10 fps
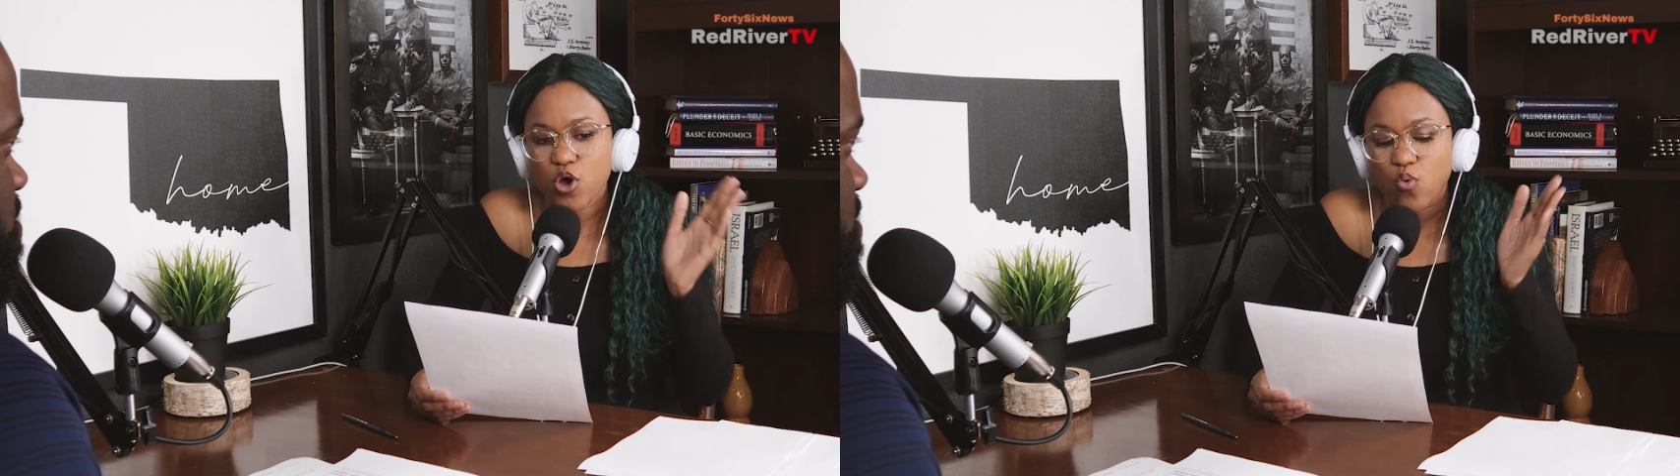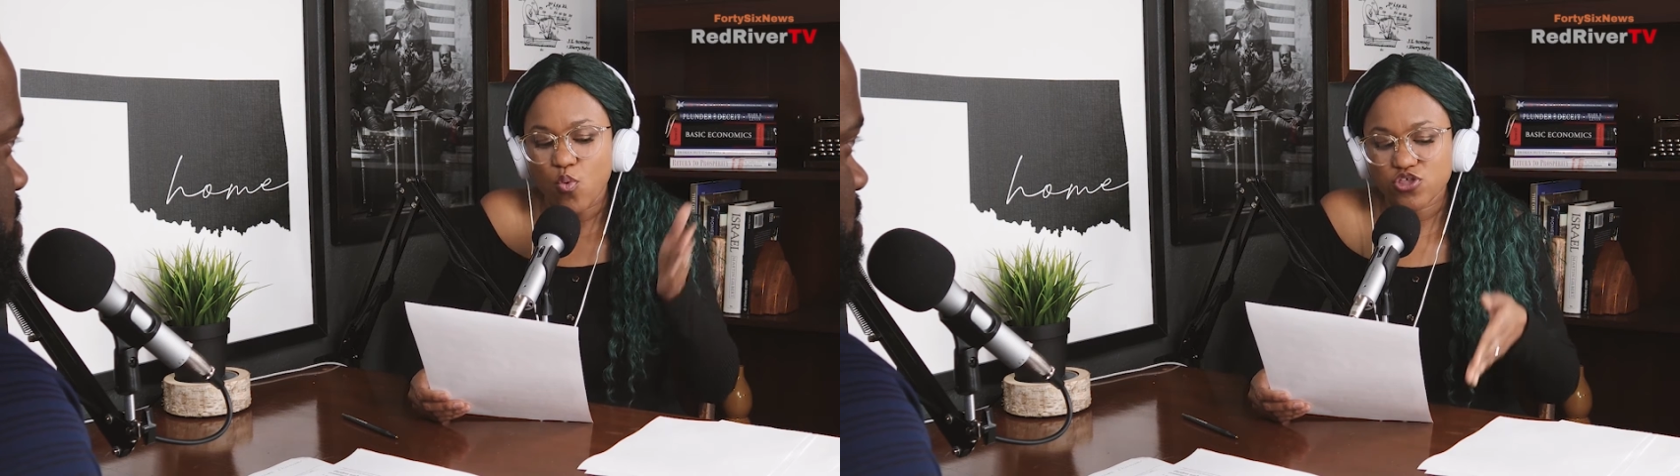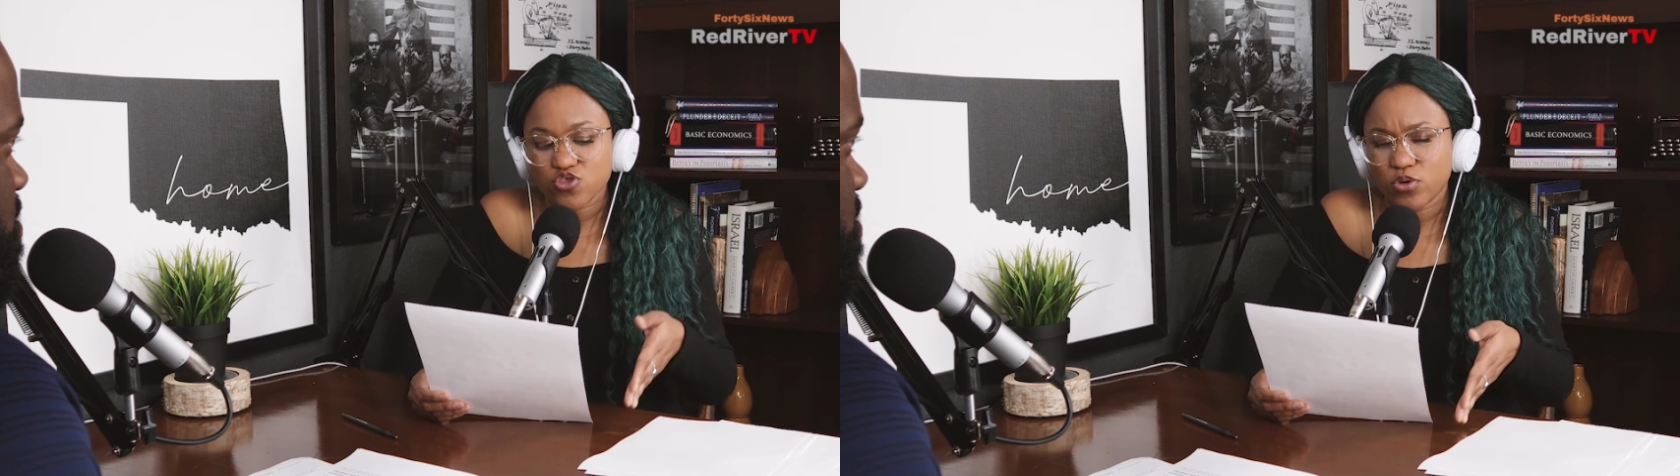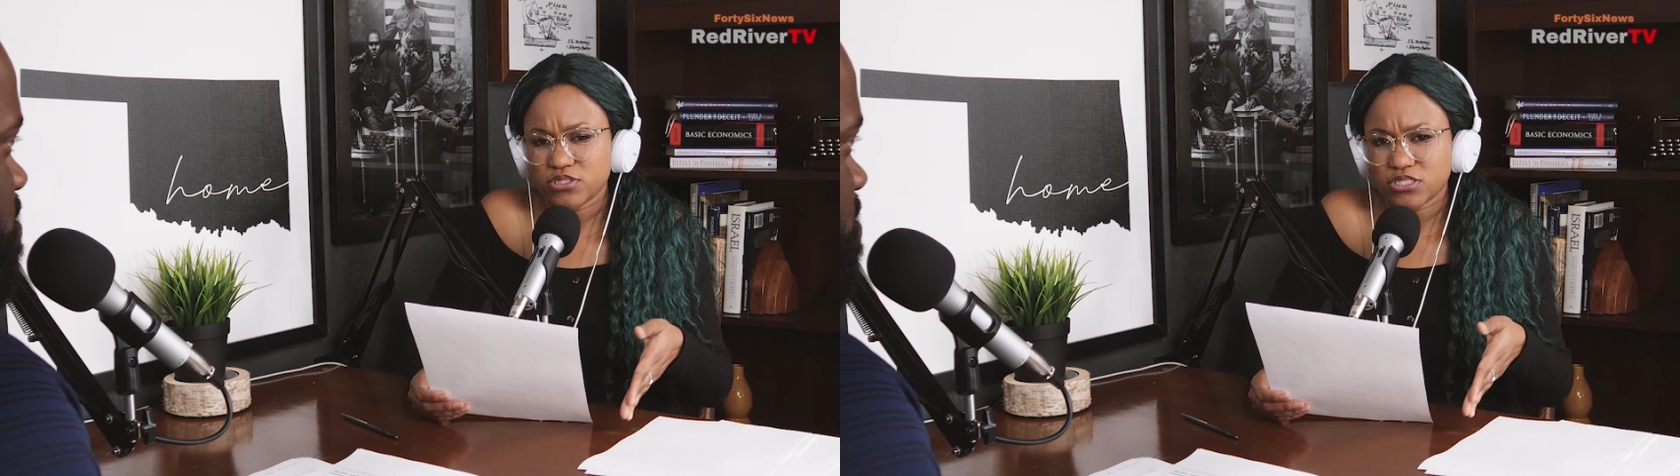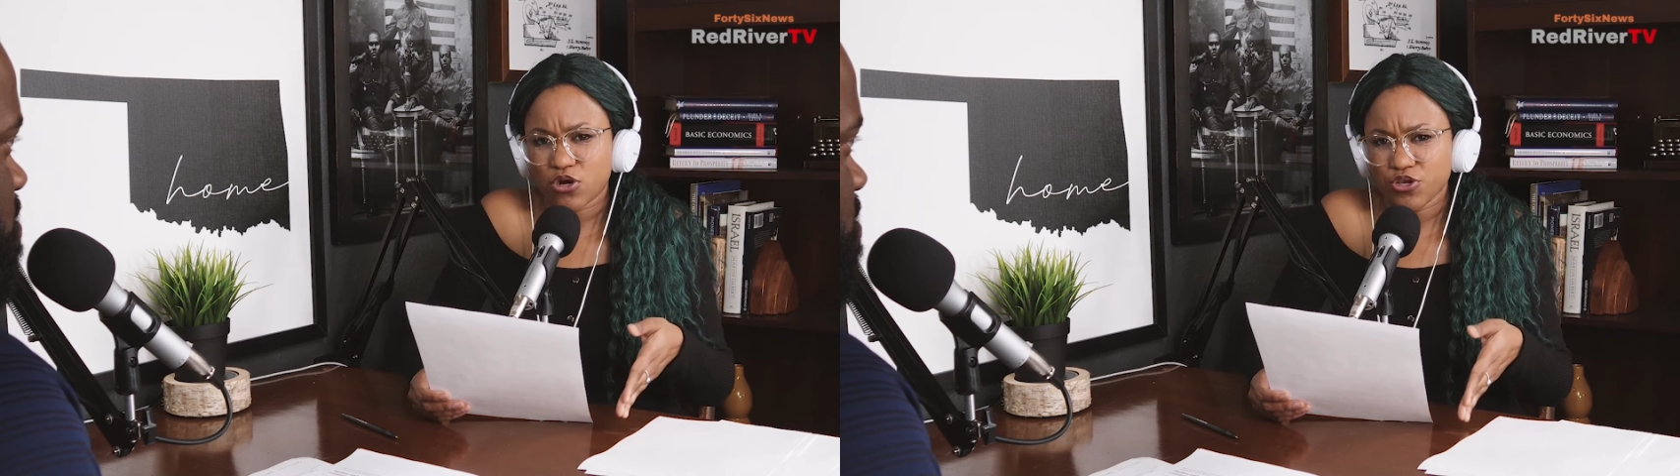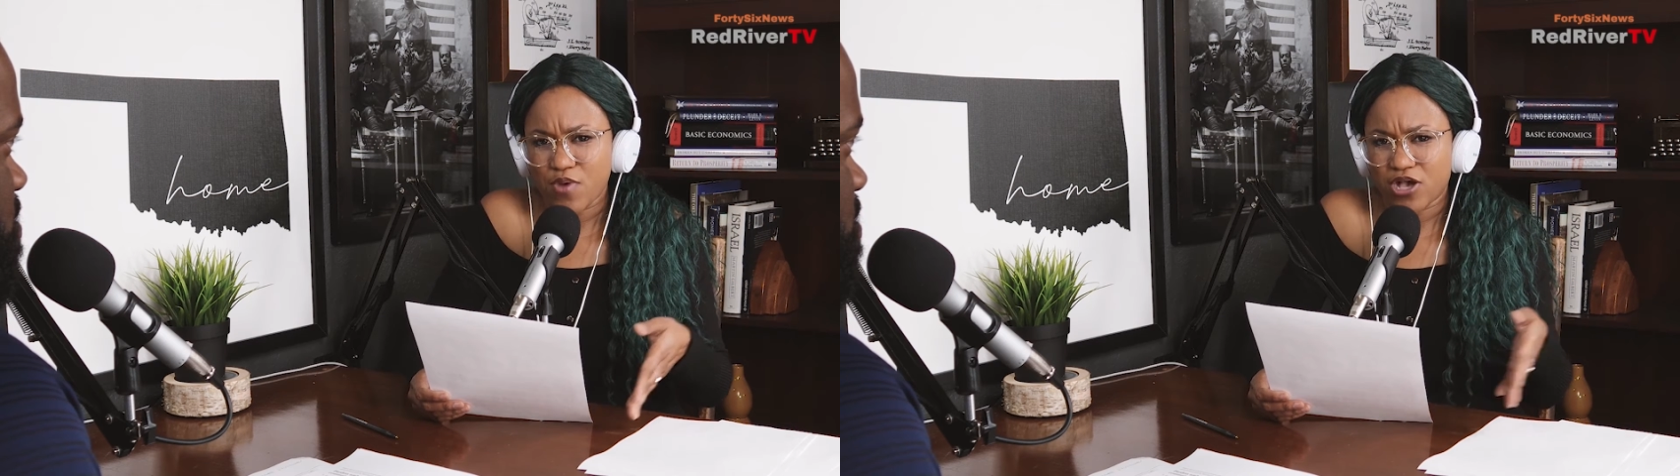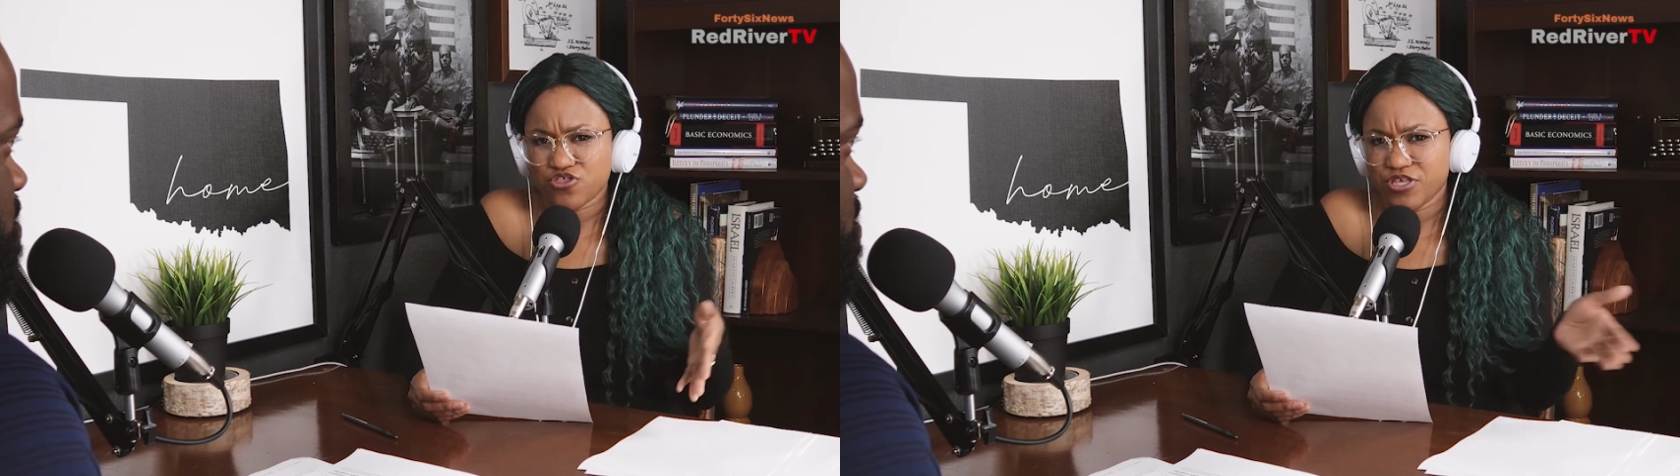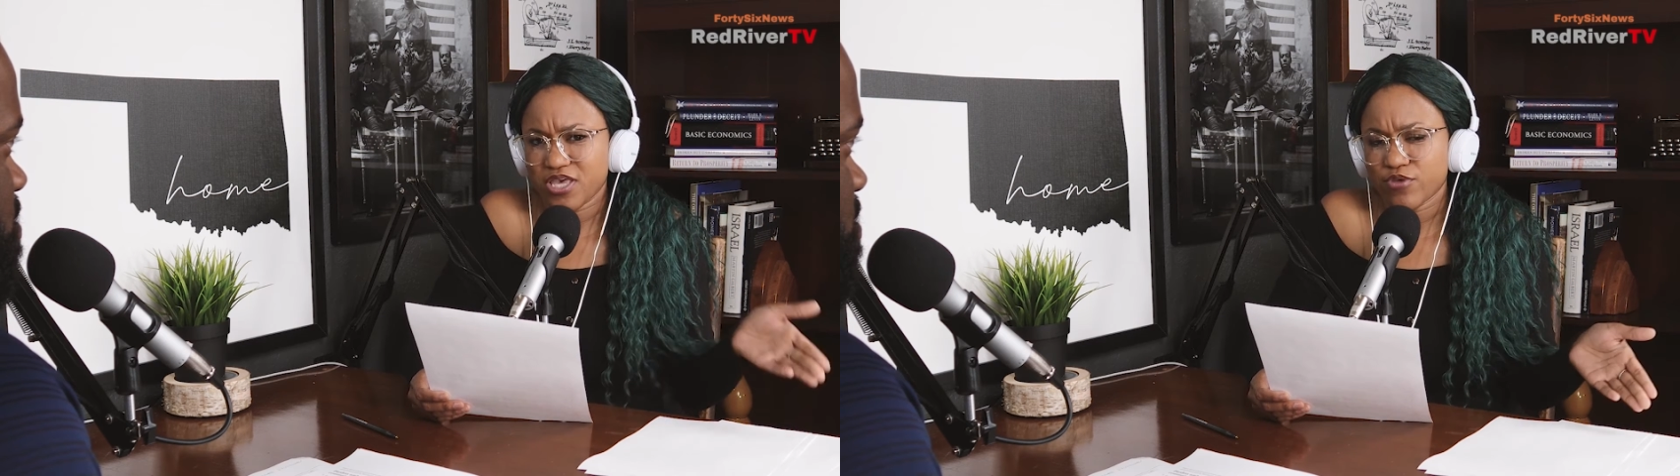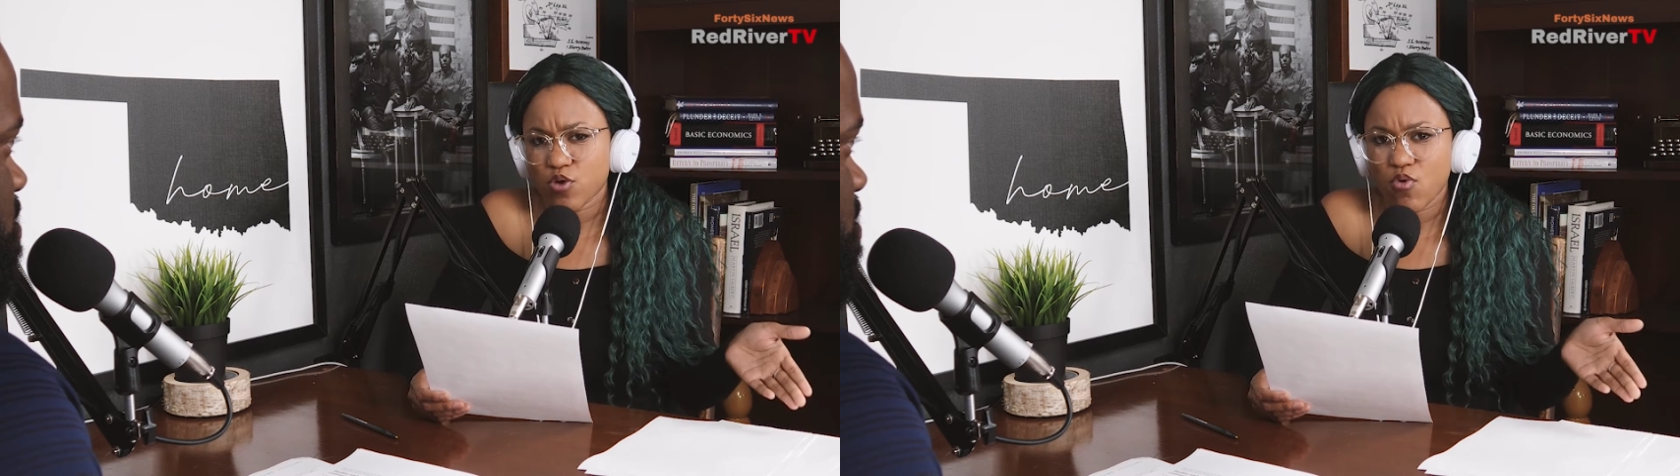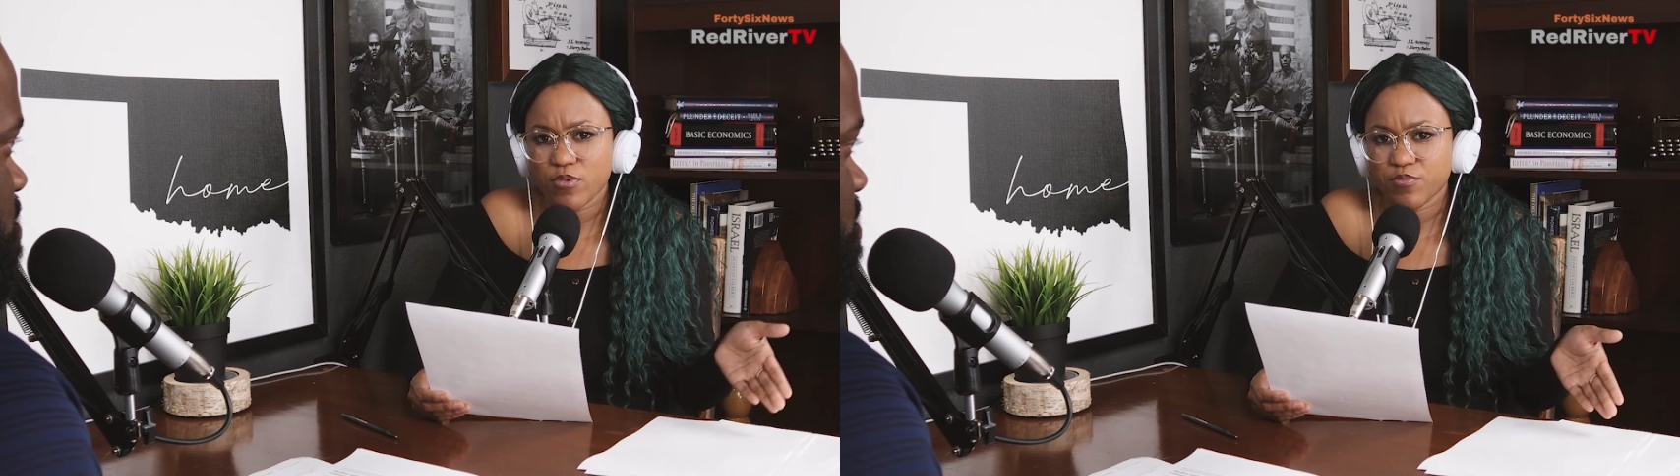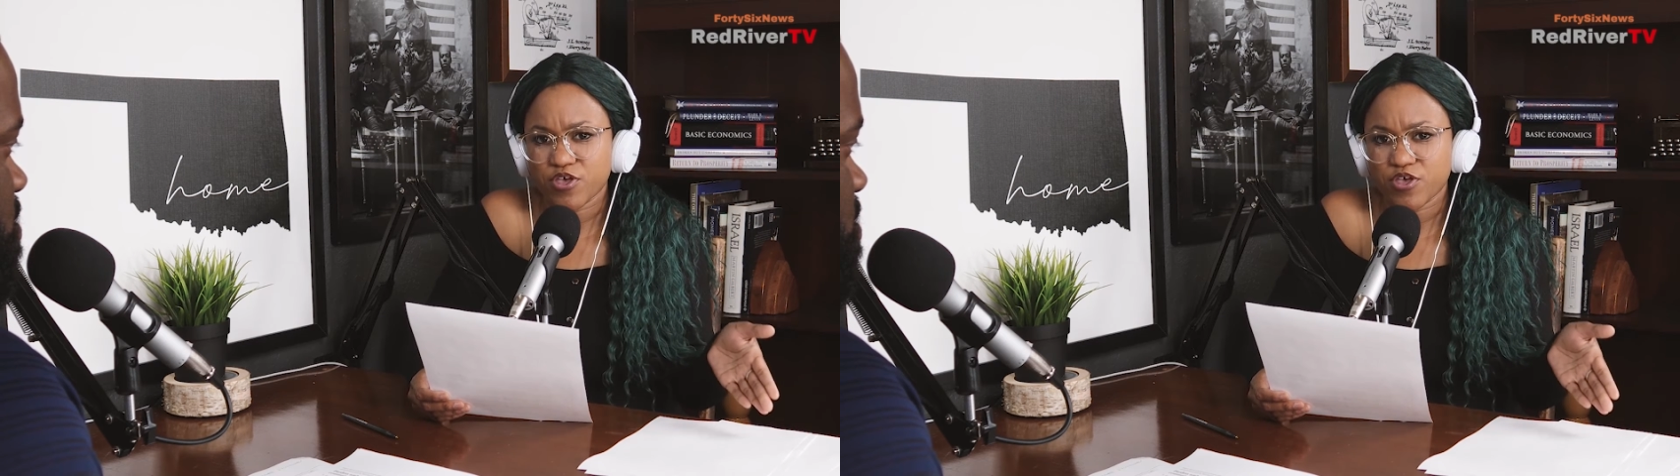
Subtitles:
What choices are you actually giving a woman?